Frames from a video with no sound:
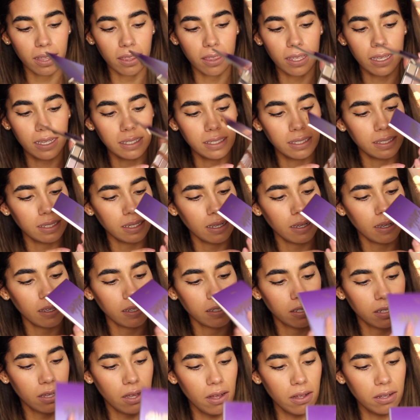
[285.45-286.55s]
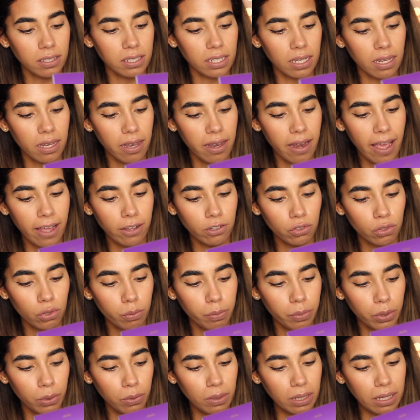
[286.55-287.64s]
this. It's called Natural
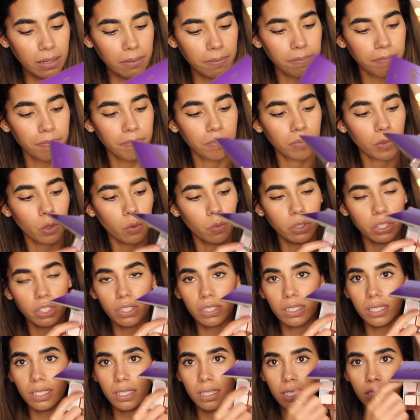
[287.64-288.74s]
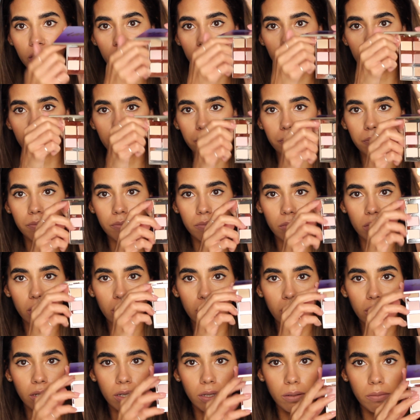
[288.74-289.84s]
Beauty, which is this
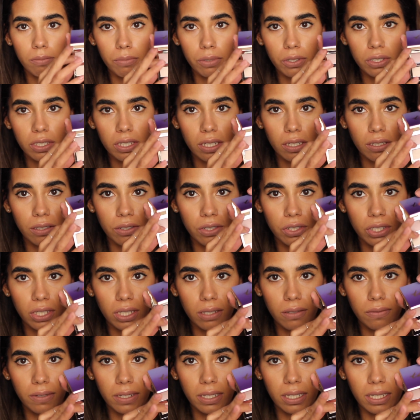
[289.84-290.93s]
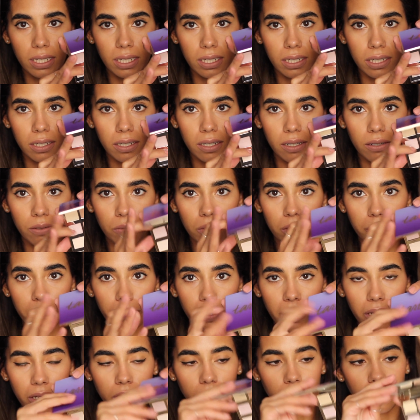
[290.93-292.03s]
particular shade right here. I don't want to
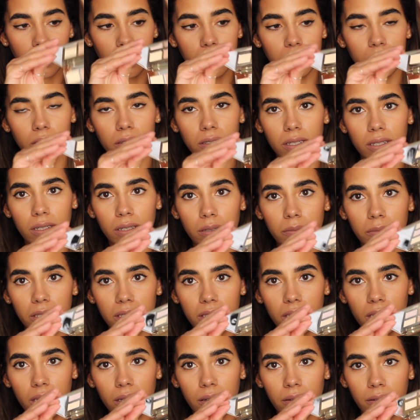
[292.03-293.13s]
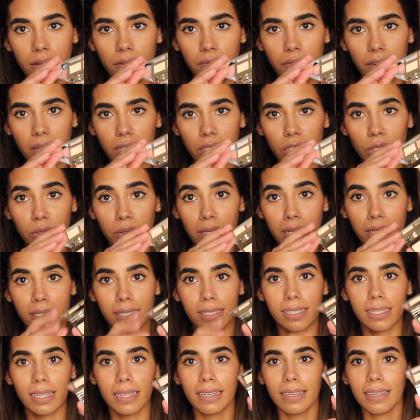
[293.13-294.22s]
blind you guys. Hold on, let me see if I could do
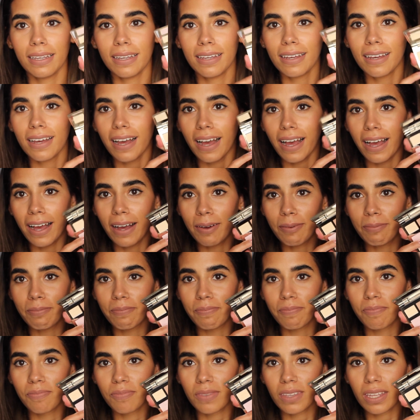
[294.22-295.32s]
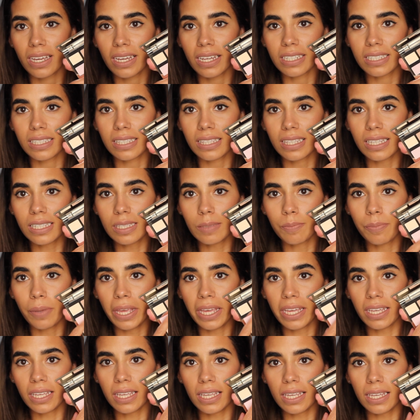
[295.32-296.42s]
this. It's this
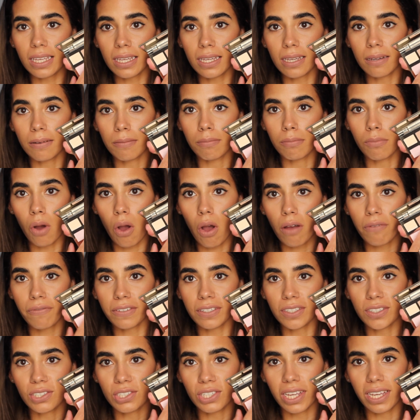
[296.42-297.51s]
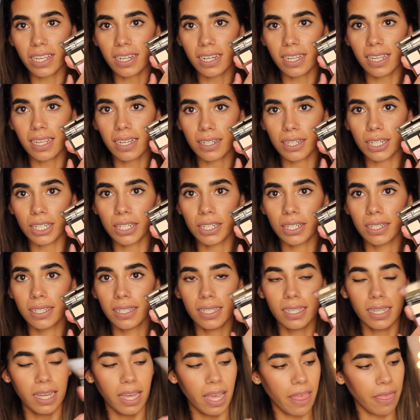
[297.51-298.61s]
pinky mauvey shade here,
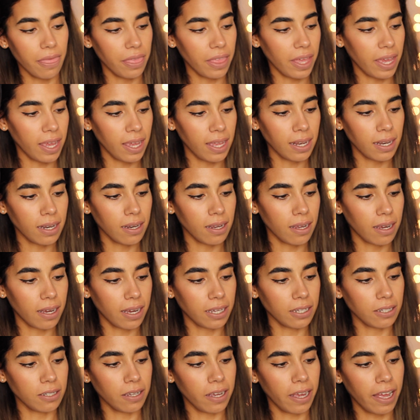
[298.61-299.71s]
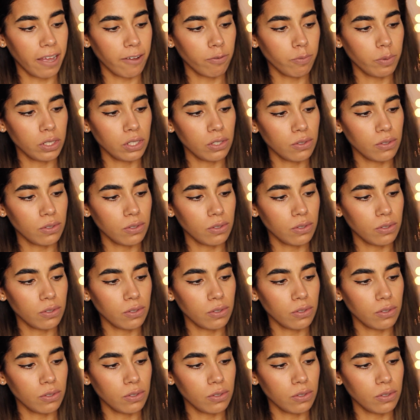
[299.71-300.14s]
And then I have been